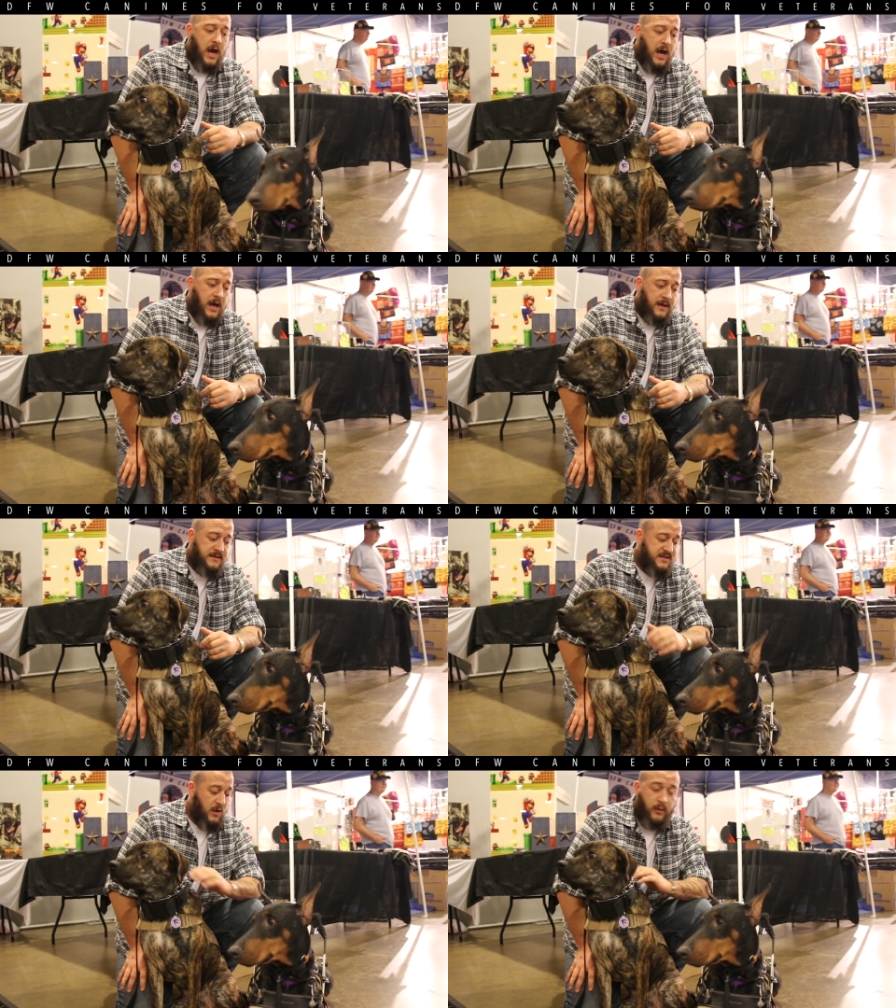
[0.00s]

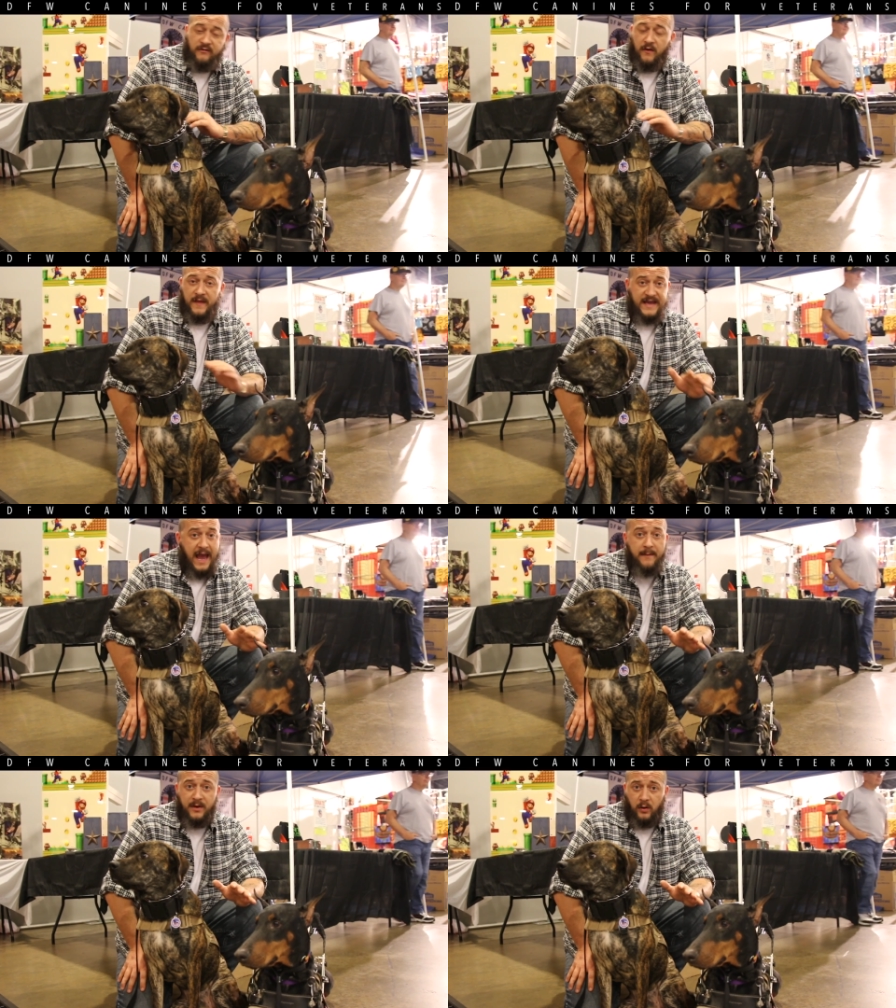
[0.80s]
Uh, so we run the
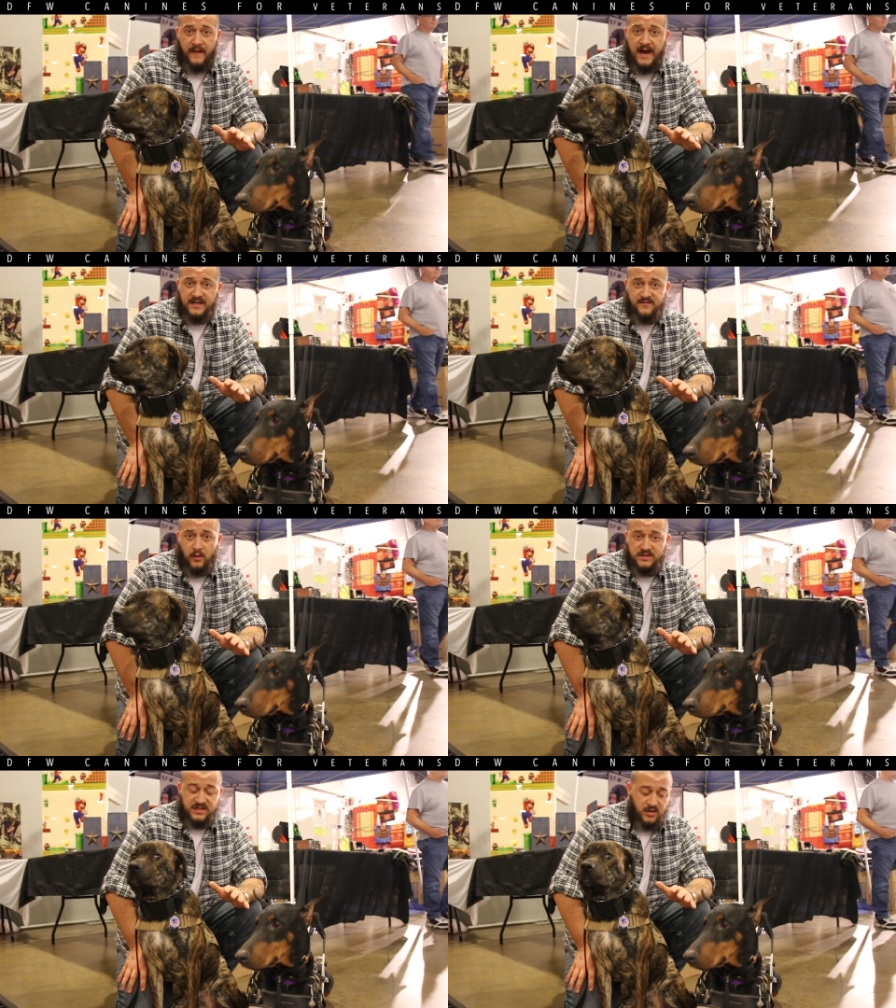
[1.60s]
gamut on that as
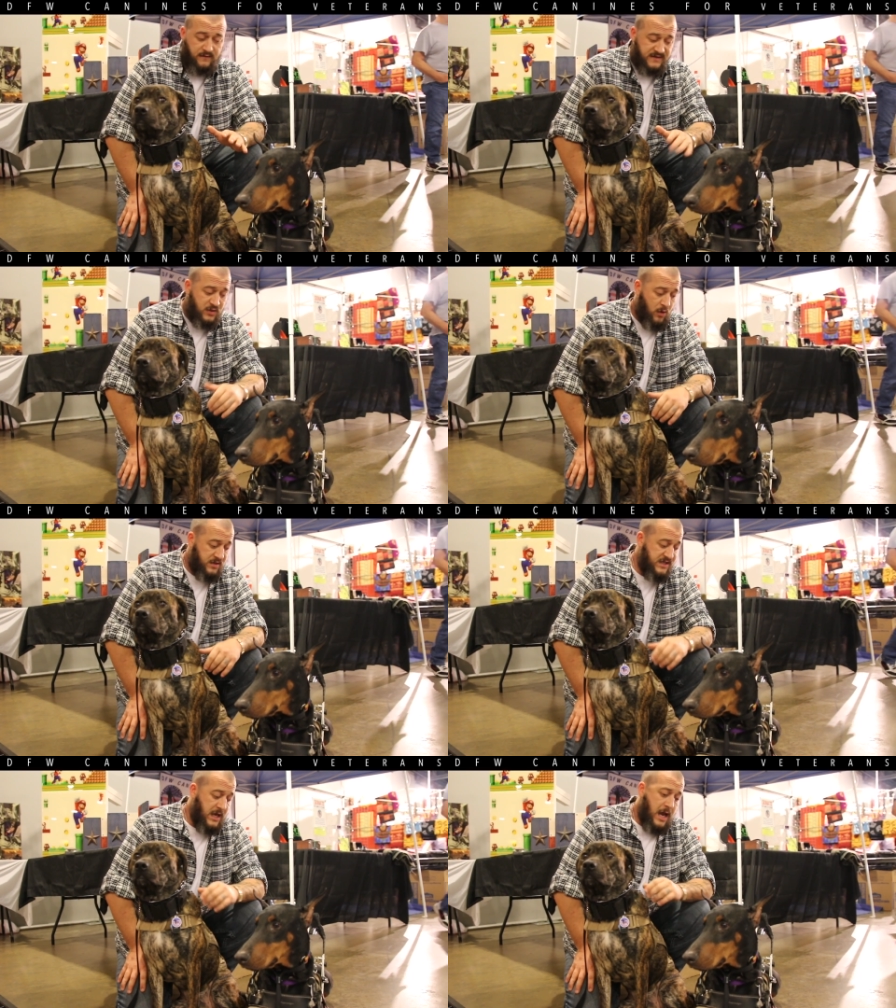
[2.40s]
far as the service
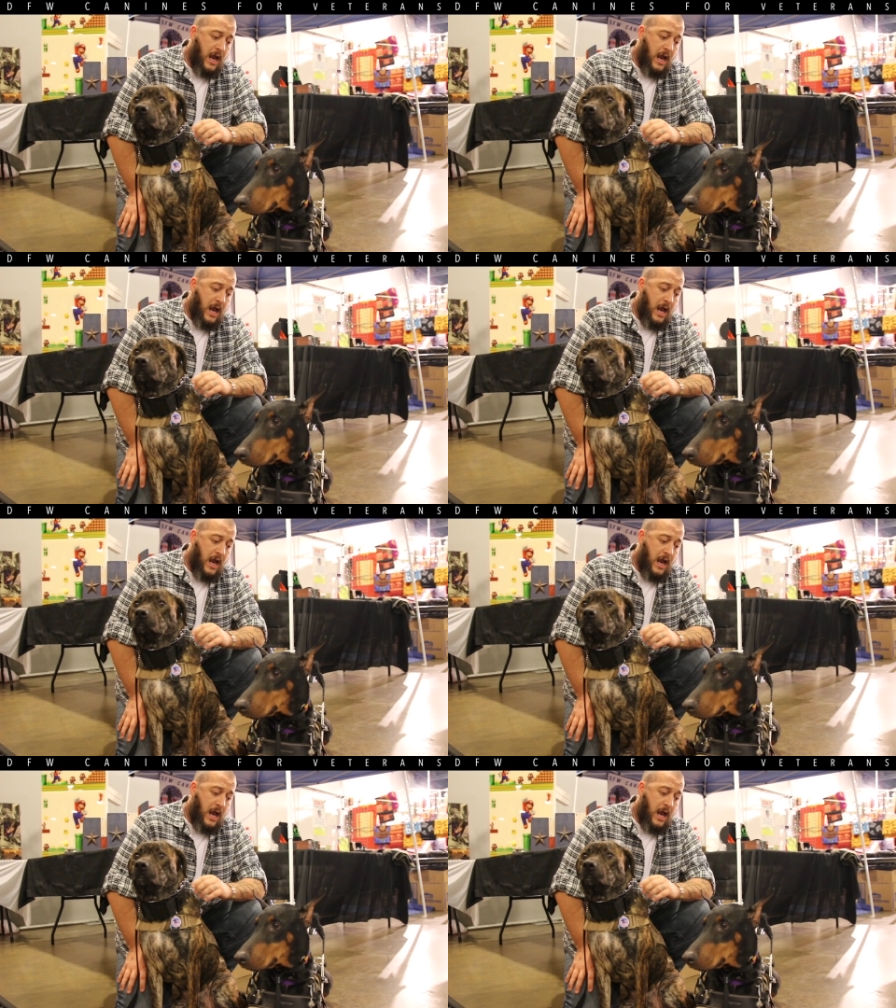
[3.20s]
dogs.